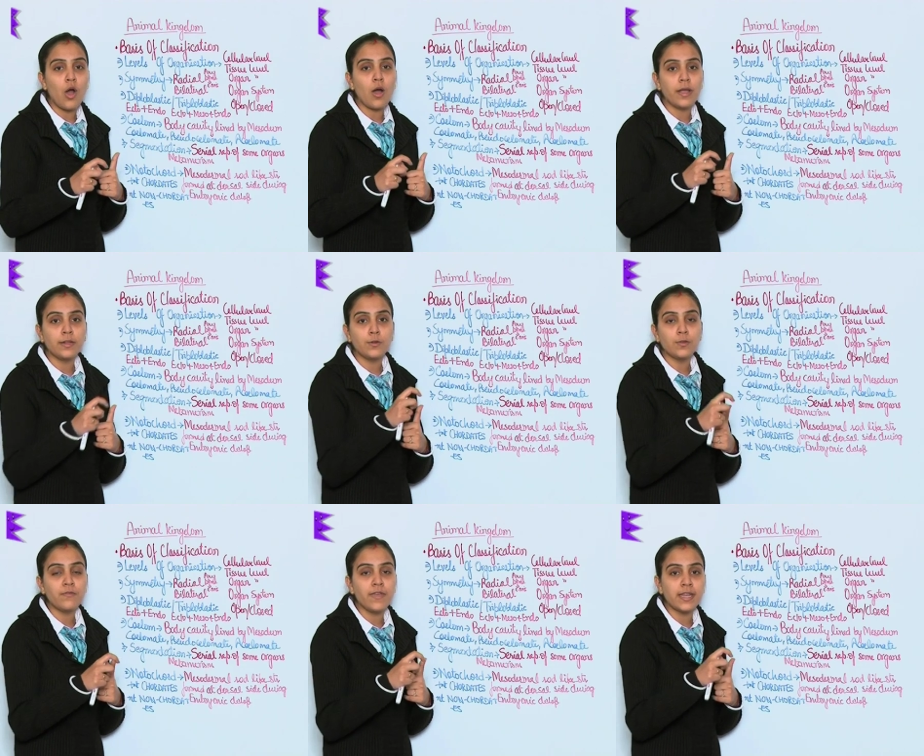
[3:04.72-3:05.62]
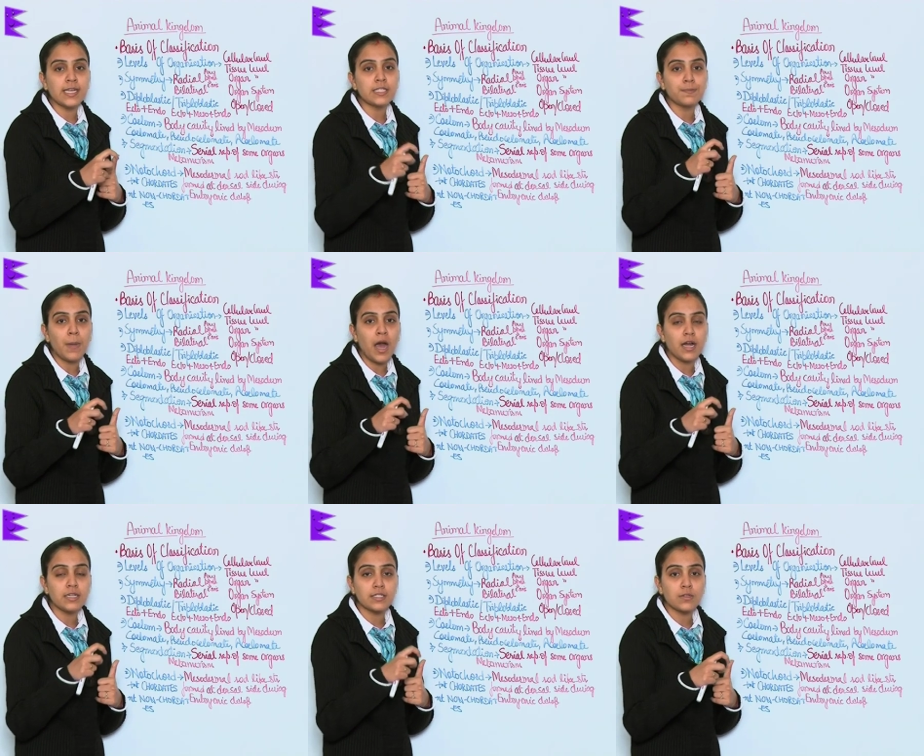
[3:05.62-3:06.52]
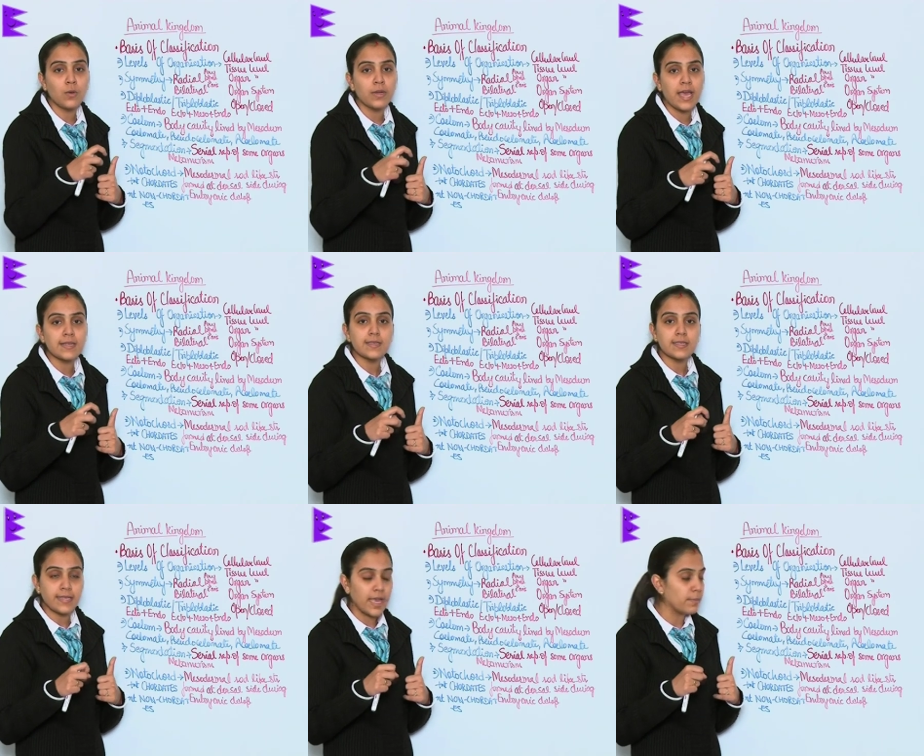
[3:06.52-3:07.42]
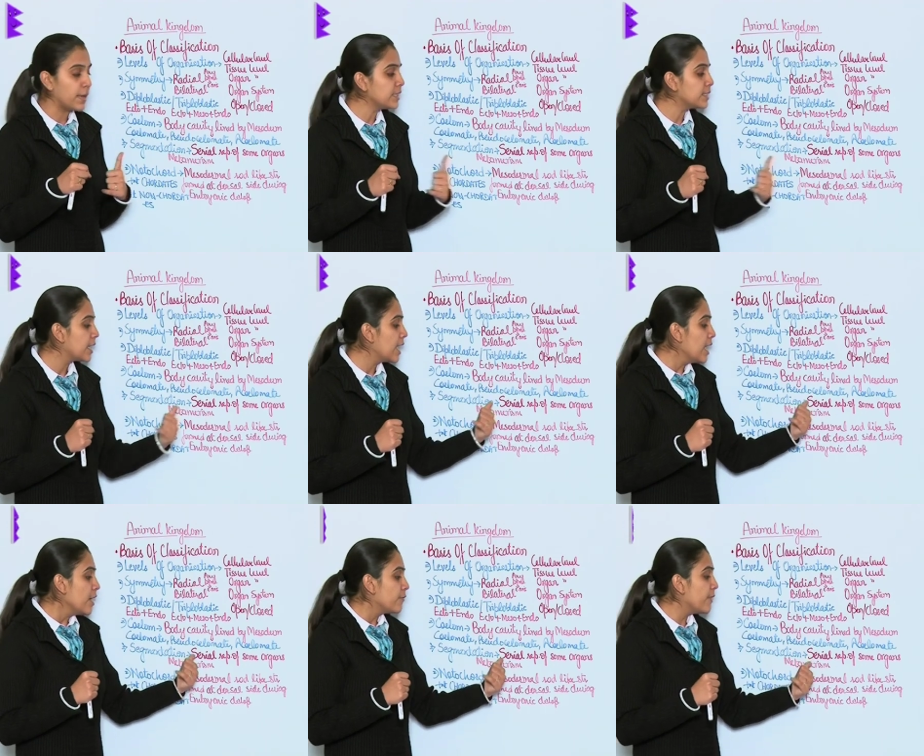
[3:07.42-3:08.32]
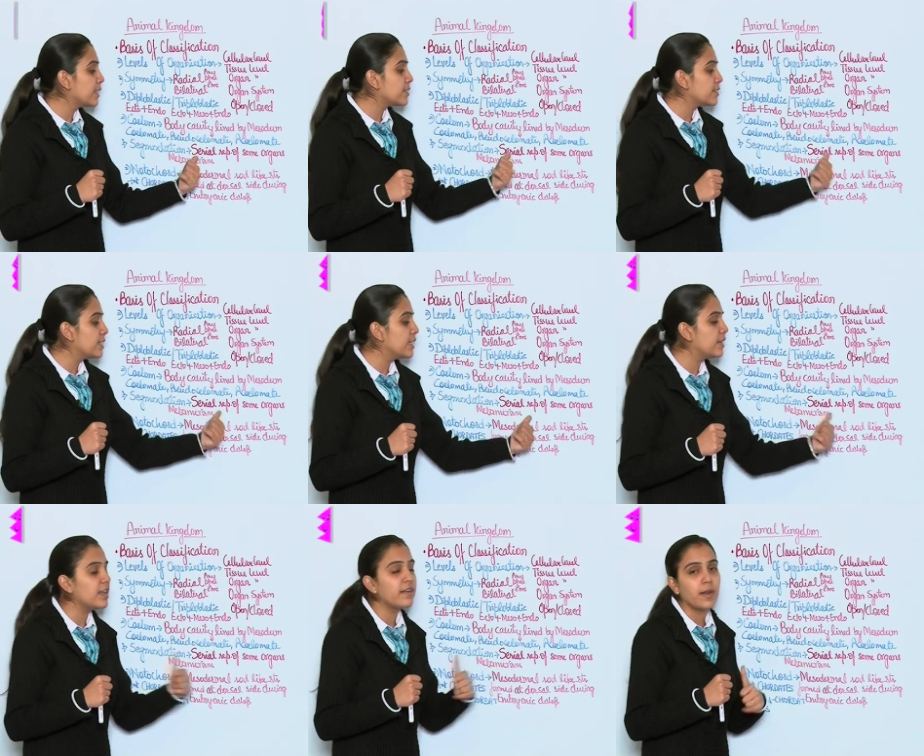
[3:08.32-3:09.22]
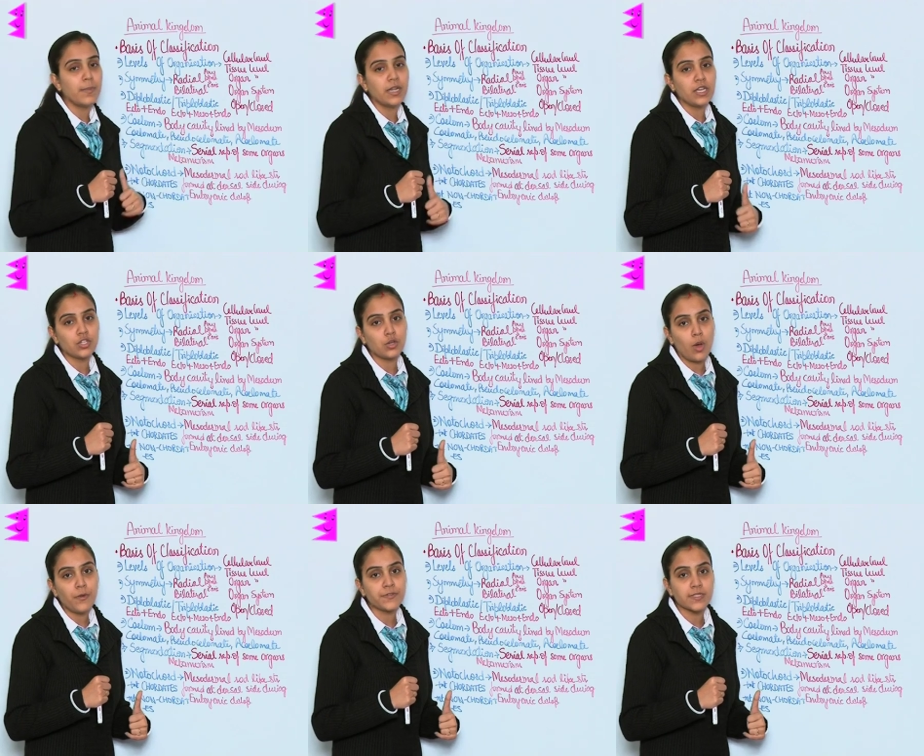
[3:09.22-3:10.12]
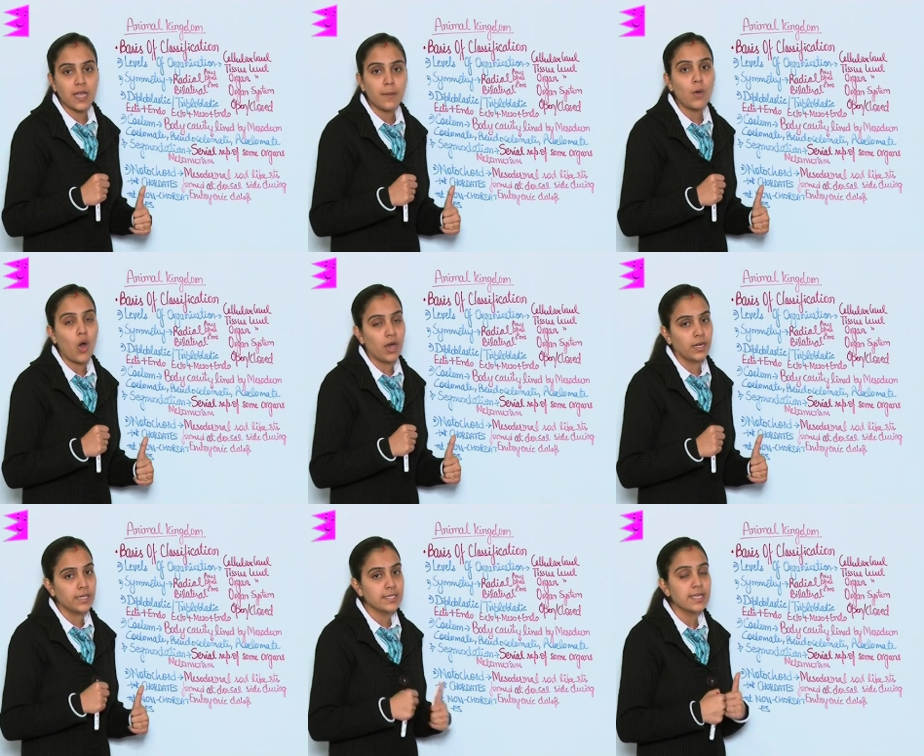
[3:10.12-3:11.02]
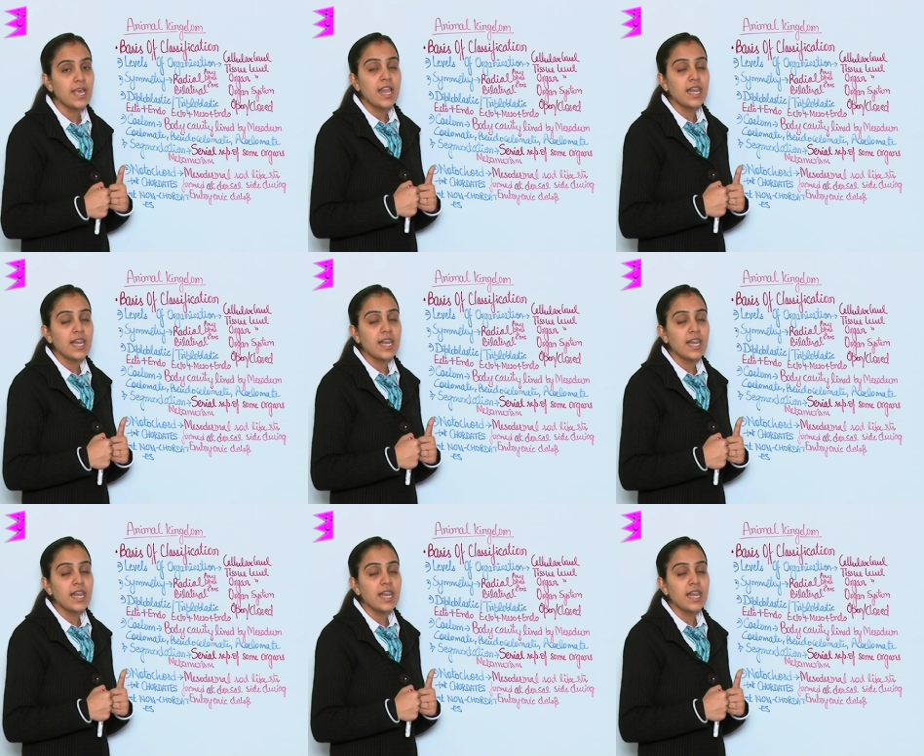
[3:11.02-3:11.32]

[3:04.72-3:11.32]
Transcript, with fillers: or into the various parts known as segments, with serial repetition of some organs.